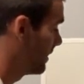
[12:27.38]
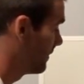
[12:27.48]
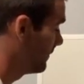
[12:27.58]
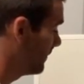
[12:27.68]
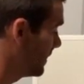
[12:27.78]

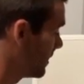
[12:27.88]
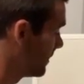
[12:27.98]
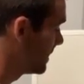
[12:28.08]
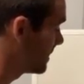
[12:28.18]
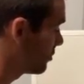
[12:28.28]
feel
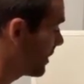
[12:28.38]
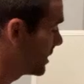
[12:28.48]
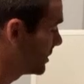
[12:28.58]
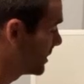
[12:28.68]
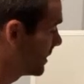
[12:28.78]
this
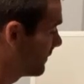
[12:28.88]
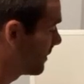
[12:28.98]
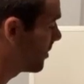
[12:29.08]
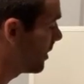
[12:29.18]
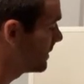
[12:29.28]
pressure
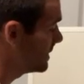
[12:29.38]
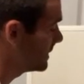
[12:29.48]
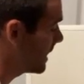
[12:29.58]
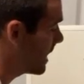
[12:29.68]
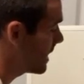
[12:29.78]
from all these
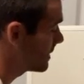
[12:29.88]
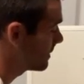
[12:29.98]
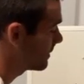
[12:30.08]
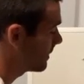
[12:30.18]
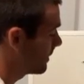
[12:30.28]

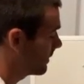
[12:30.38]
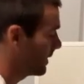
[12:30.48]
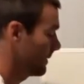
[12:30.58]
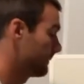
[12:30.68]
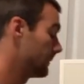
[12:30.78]
guys,
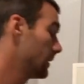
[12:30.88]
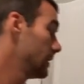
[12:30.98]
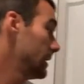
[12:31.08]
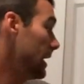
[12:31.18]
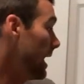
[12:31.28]
okay?
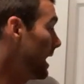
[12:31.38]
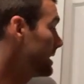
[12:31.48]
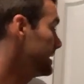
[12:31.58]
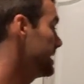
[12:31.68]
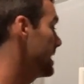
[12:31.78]

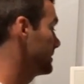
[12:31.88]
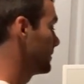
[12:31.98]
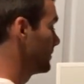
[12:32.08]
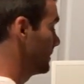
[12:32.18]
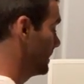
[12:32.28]
And he has
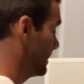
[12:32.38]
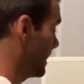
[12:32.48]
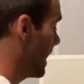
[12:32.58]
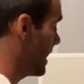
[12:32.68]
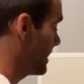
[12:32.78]
to
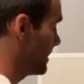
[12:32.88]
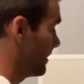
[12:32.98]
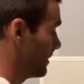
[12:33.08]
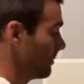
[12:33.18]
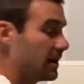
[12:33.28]
decide,
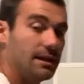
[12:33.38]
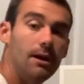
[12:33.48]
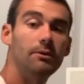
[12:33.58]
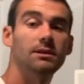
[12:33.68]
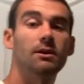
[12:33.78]
depending
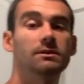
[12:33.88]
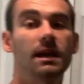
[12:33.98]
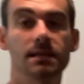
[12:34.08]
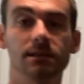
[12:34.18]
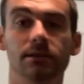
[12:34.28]
on what those
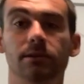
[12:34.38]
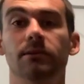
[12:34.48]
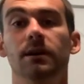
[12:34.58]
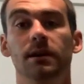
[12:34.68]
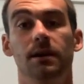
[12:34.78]
guys do,
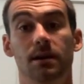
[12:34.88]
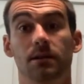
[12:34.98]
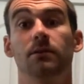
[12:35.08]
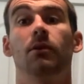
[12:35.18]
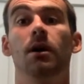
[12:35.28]

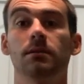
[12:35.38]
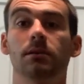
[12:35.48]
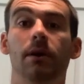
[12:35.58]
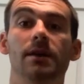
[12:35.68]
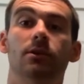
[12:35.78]
to
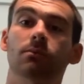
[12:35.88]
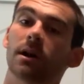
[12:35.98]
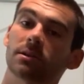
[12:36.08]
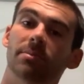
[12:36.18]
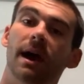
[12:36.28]
also either
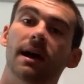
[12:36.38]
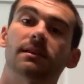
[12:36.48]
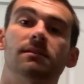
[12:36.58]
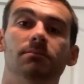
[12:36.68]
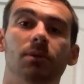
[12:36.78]
run or
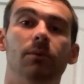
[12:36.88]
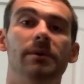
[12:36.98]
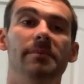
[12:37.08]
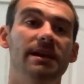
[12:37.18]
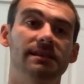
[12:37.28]
pass. But
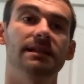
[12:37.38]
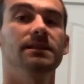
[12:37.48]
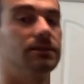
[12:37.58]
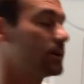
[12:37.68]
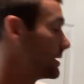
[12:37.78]
what makes it
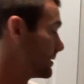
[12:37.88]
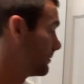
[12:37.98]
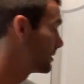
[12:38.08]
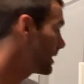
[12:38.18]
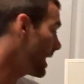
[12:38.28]
easier is
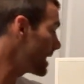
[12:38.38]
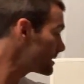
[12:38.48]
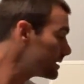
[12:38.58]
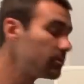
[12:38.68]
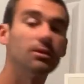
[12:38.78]
we're not
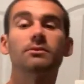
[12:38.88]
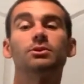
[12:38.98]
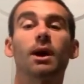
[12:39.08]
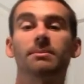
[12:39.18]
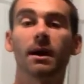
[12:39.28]
asking them to
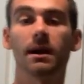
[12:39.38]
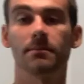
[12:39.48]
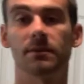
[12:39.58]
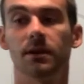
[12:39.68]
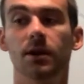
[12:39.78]
drop
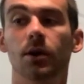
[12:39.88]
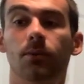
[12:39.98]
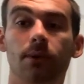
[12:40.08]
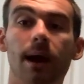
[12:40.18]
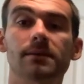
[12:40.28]
dimes.
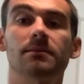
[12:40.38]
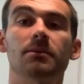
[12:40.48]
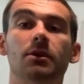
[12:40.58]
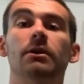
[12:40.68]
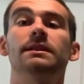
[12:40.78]
We're asking them
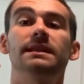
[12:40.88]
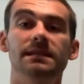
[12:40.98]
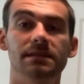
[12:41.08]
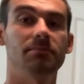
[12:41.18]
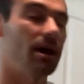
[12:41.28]
to throw a decent